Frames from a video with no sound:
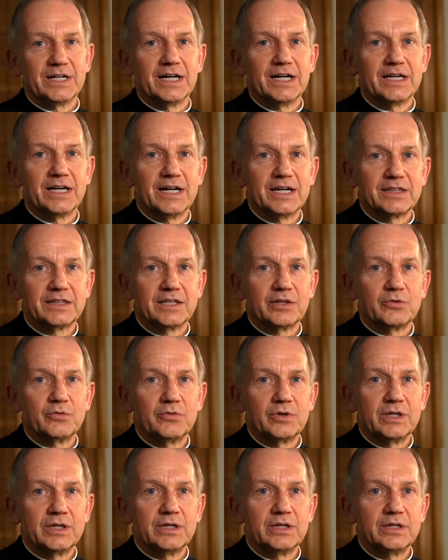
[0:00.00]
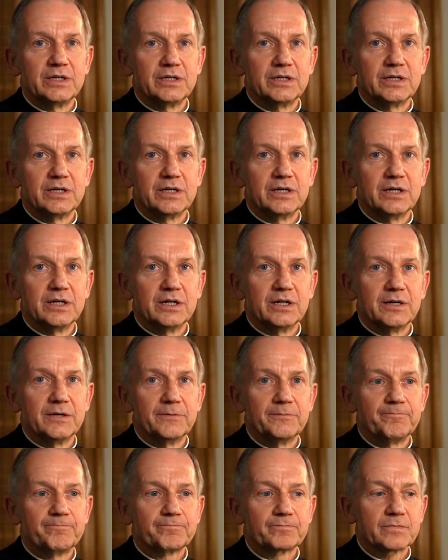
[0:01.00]
I think we,
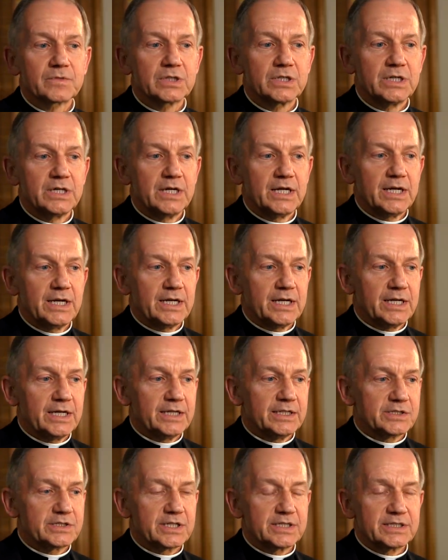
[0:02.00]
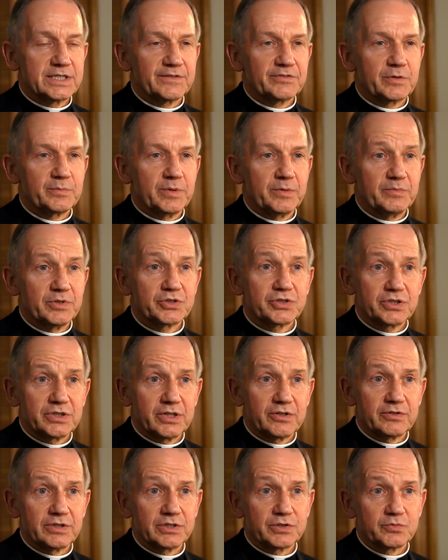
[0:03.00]
in a sense, have to be
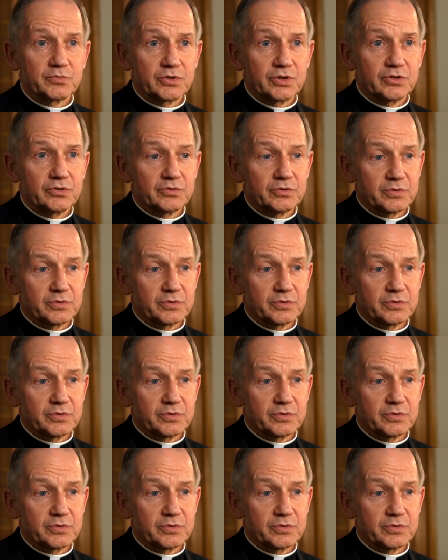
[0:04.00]
missionaries, where